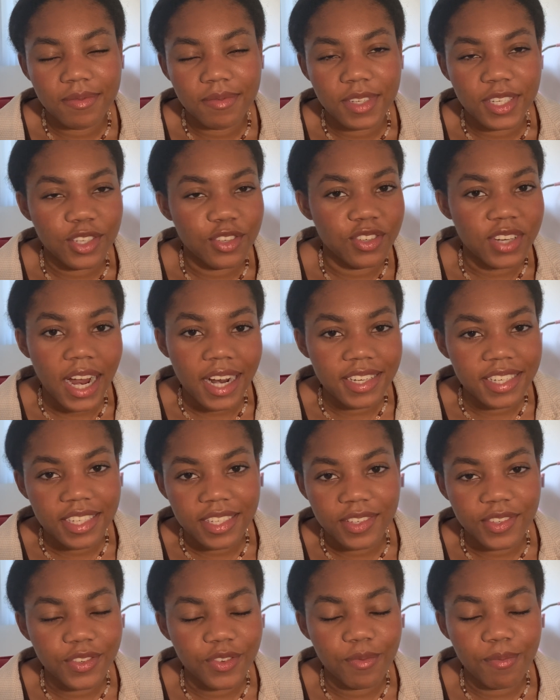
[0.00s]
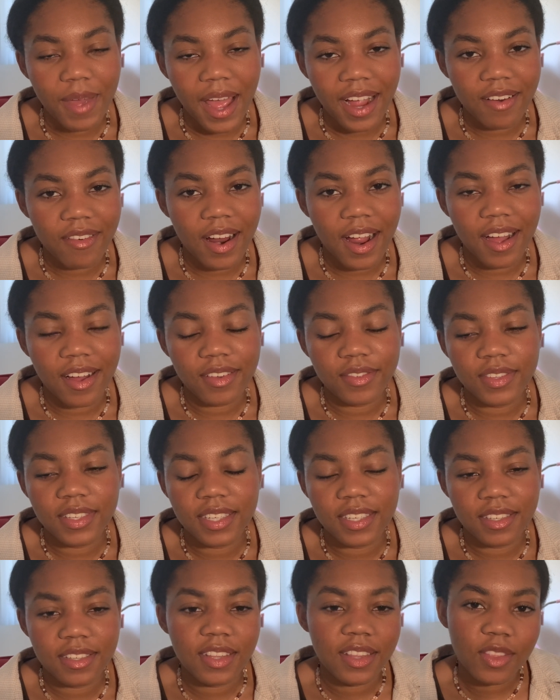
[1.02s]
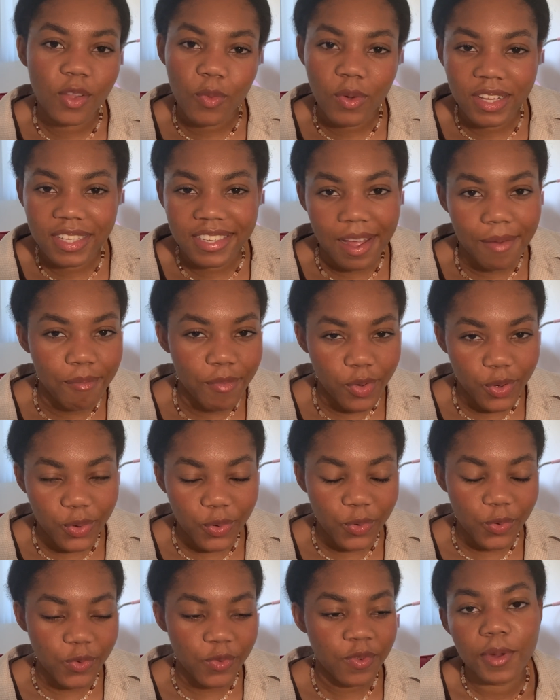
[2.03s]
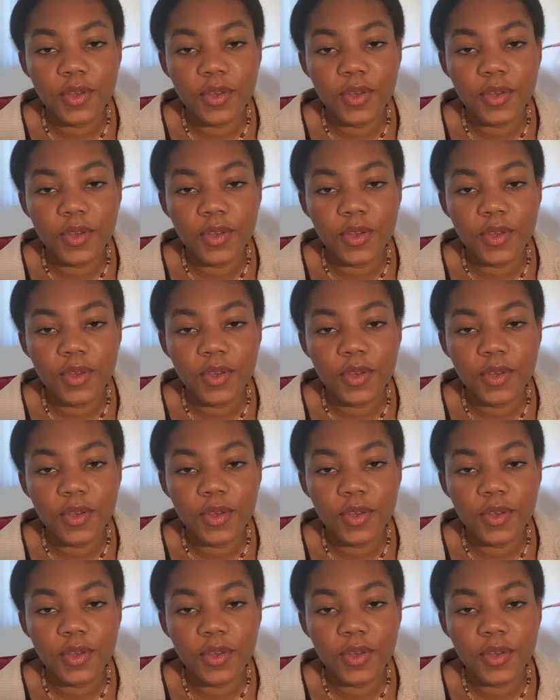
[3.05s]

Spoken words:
distracting Zoom backgrounds, the ones that move.